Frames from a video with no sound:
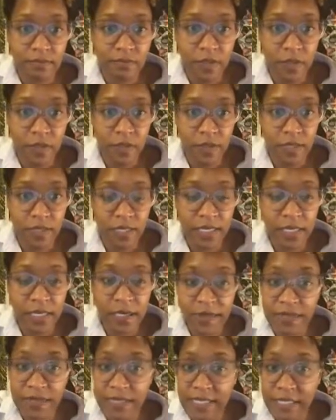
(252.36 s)
You'll see
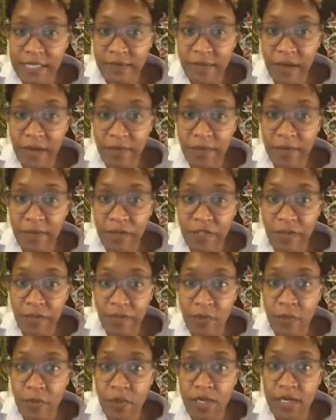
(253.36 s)
here it says blog post
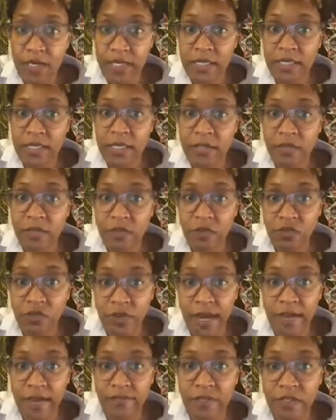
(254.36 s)
number 1. The
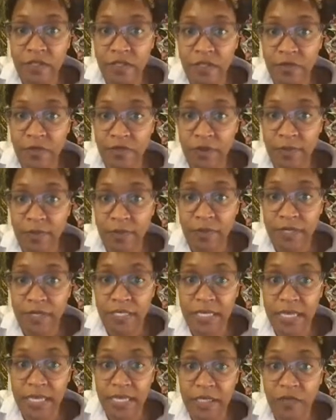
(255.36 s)
draft is due February
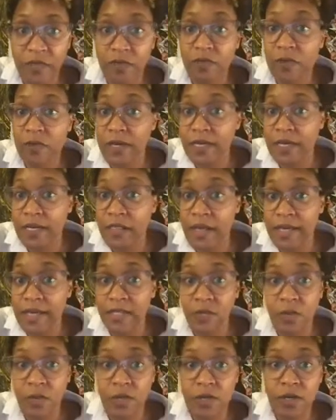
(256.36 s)
10th for
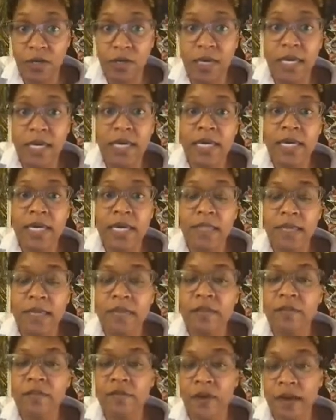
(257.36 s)
in-class work, and then
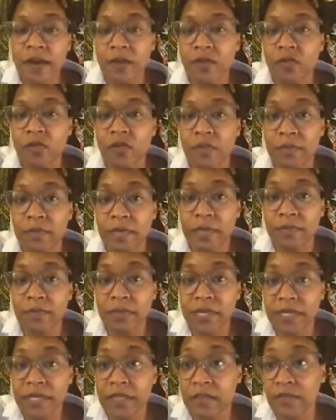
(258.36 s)
the final will be
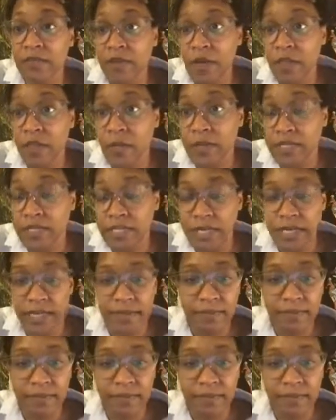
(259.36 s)
completed the following day.